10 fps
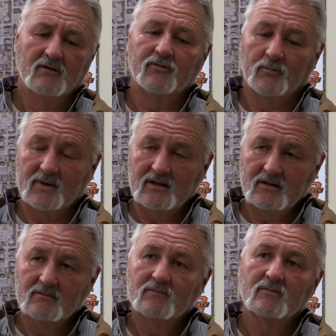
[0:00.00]
For
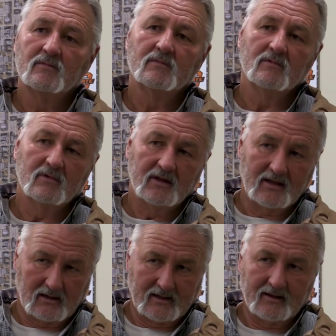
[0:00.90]
me, it
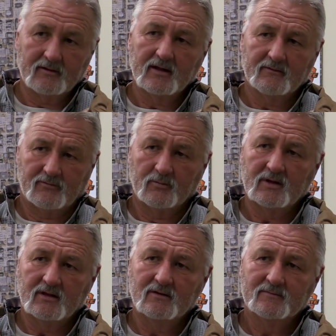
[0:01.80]
allowed that for
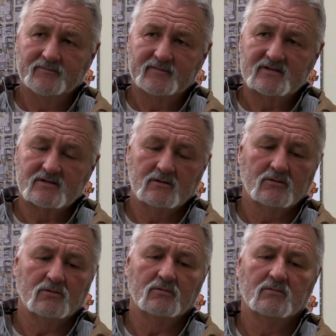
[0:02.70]
me.
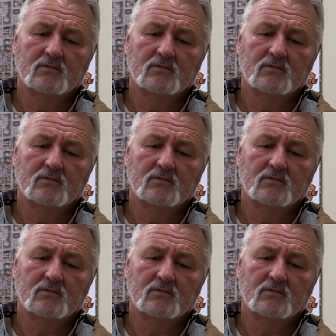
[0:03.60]
So